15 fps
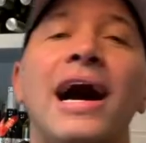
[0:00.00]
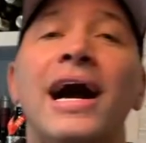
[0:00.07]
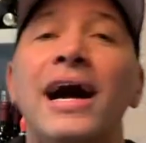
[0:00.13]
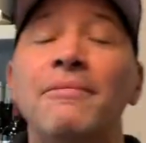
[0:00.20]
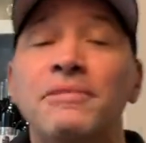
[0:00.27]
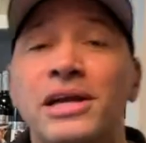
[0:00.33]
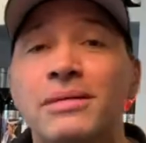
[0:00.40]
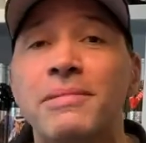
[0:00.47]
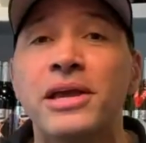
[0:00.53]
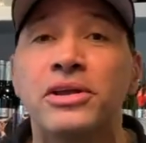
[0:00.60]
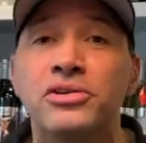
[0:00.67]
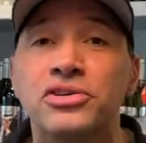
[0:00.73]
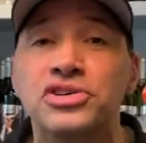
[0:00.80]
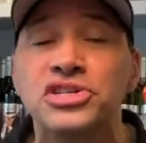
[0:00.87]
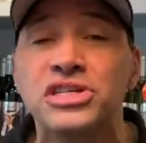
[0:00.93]
I'm gonna
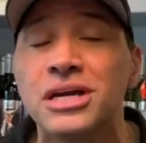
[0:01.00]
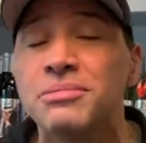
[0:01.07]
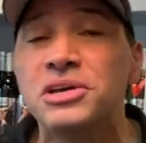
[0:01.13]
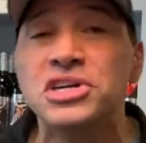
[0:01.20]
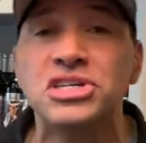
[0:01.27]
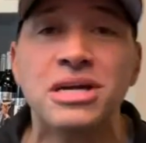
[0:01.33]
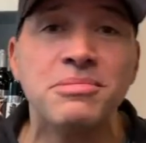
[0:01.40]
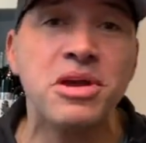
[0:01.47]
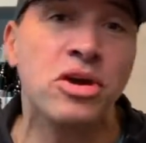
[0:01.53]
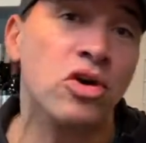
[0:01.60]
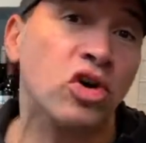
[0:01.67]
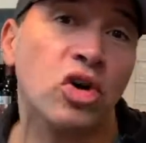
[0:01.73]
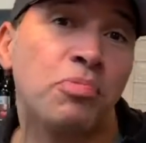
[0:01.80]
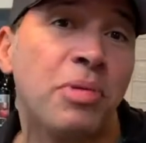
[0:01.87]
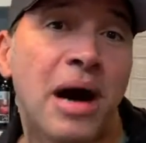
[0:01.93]
make your shimmy shimmy
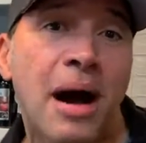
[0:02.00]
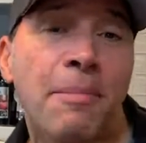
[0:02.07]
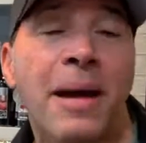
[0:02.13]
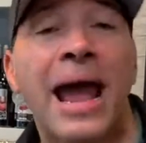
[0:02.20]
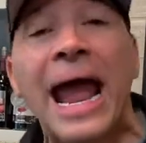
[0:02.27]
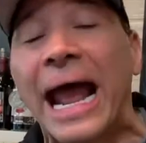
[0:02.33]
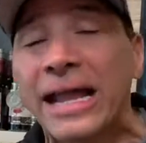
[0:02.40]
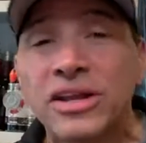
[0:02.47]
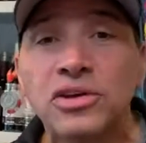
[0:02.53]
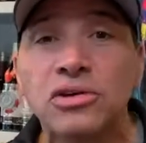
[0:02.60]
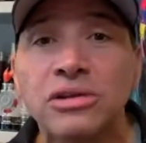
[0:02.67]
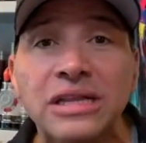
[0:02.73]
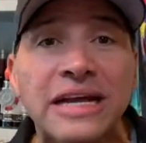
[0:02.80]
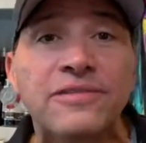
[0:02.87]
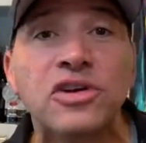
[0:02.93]
cocoa pop and
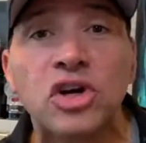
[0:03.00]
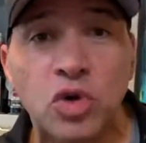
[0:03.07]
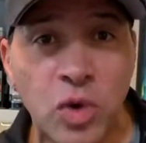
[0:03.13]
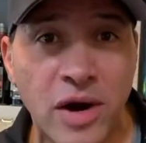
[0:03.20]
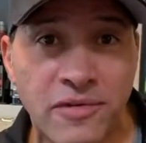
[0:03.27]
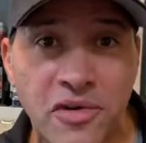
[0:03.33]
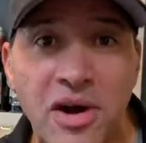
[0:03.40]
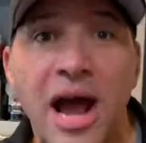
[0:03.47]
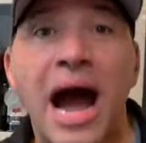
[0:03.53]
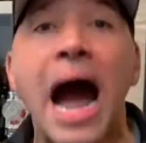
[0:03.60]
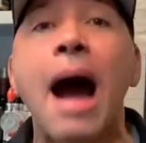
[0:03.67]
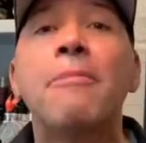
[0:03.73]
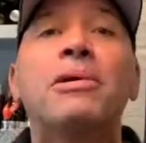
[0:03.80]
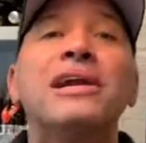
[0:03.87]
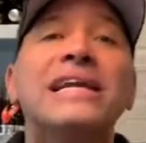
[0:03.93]
your liver quiver.
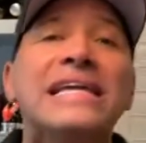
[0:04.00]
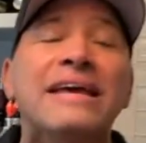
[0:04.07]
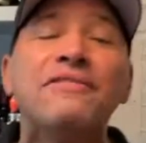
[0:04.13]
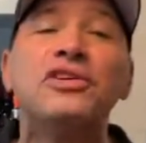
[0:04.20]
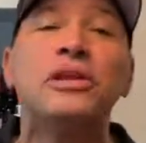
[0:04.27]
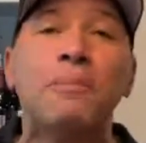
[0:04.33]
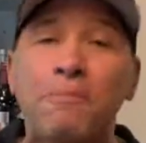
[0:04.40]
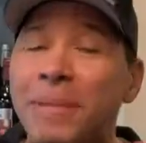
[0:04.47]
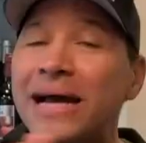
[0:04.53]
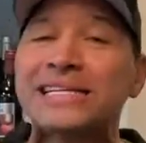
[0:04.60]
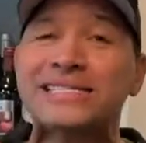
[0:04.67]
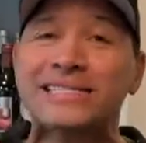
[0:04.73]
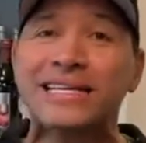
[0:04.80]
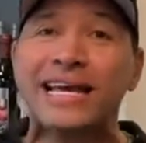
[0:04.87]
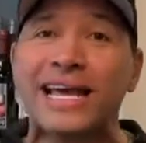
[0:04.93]
I'm gonna give you the
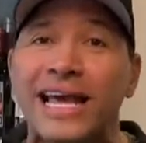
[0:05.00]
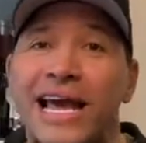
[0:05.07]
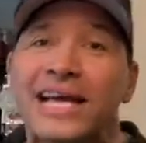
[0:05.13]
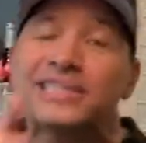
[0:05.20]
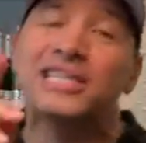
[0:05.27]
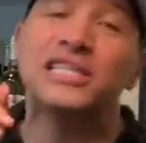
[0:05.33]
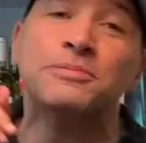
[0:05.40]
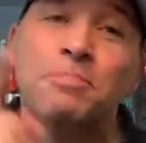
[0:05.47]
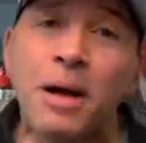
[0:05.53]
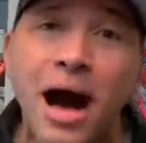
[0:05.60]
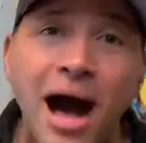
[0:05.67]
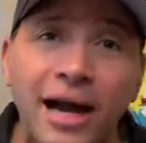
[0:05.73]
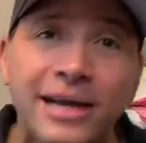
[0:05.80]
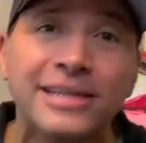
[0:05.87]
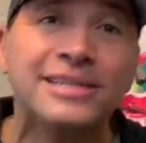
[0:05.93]
best thing since
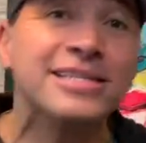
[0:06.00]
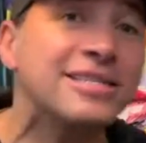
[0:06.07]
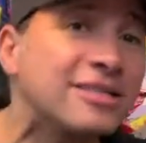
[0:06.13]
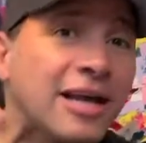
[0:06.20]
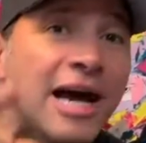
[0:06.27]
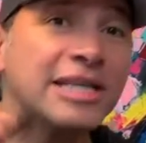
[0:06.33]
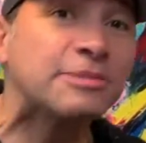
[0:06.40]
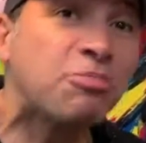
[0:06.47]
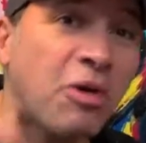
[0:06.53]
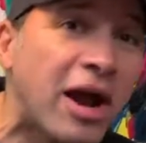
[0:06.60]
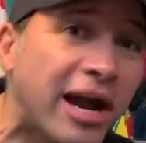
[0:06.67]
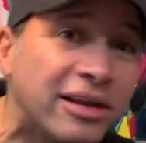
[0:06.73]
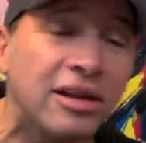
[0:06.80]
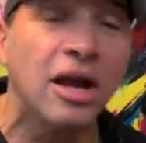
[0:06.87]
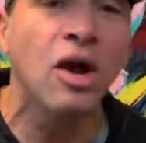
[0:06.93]
pockets and sliced
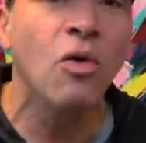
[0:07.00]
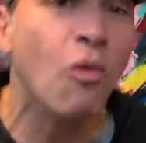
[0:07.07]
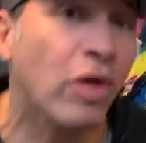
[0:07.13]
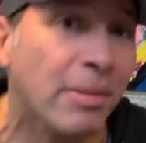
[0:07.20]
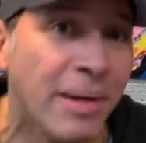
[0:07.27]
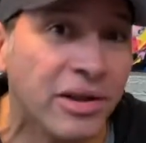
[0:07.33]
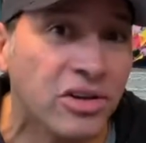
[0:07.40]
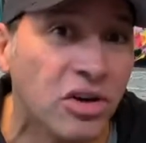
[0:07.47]
bread. What am I